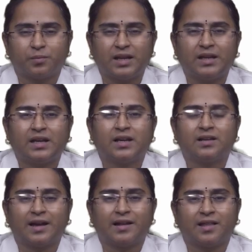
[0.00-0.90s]

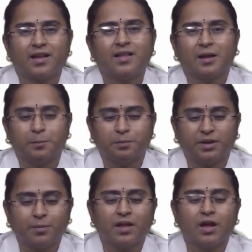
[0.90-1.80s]
clinical signs and
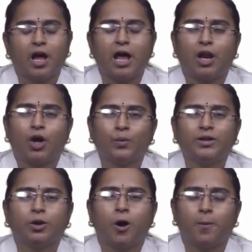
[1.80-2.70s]
symptoms along
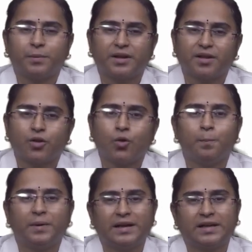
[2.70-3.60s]
with
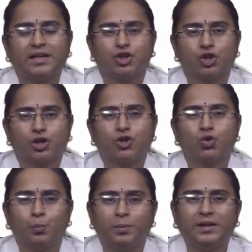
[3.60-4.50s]
comprehensive medical history
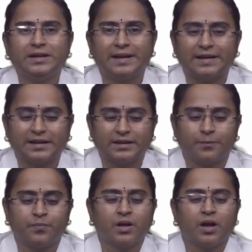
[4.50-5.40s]
should be
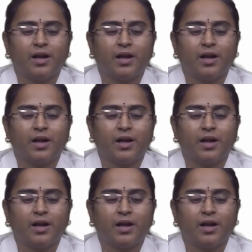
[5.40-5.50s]
taken.